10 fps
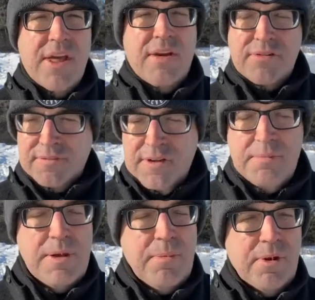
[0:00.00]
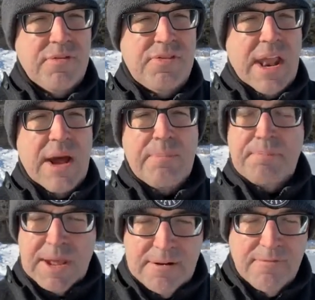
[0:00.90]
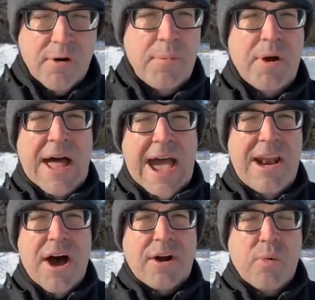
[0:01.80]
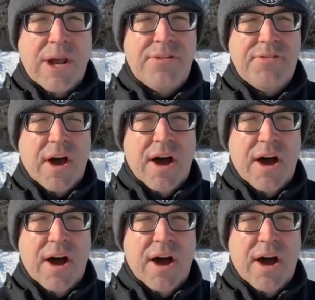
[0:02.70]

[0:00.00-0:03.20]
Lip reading: There's a few people who've set up informal ad hoc rinks